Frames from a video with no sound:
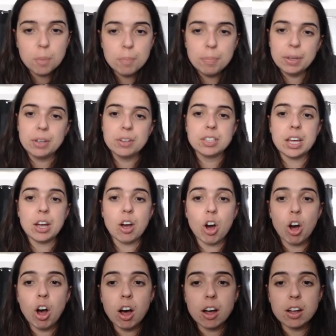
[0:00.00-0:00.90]
because they
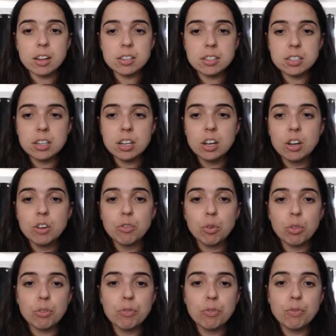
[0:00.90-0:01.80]
asked
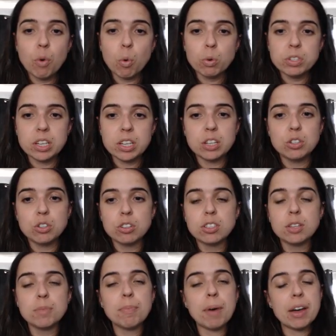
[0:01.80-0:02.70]
for the force
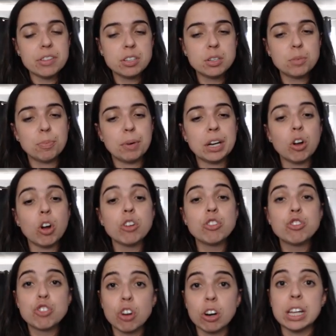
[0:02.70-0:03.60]
exerted by the spring
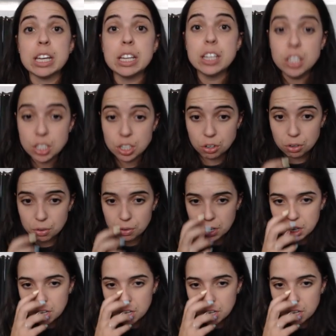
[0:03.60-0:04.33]
on trolley Q.